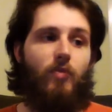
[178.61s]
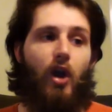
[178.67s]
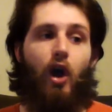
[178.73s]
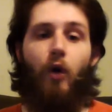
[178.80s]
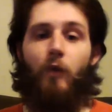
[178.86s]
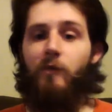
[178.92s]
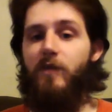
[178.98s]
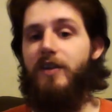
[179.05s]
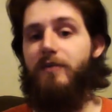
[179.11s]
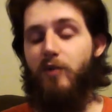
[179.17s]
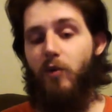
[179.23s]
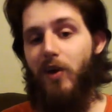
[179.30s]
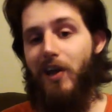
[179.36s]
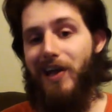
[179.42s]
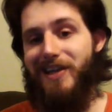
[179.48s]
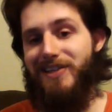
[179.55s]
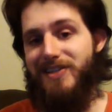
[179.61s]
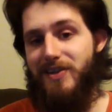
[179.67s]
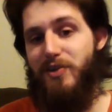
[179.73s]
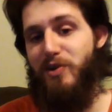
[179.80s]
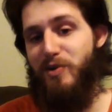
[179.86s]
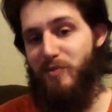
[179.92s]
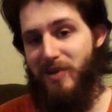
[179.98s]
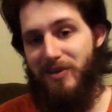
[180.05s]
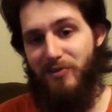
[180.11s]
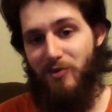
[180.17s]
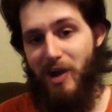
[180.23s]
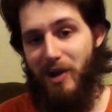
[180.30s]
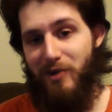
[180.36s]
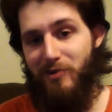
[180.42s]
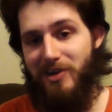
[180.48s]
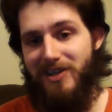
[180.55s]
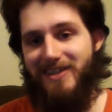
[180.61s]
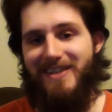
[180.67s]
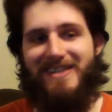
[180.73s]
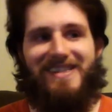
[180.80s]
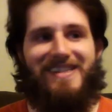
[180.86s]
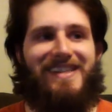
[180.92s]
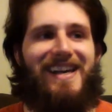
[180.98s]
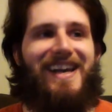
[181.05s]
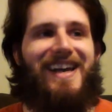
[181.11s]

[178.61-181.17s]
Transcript: Hopefully for what I consider to be the right reasons,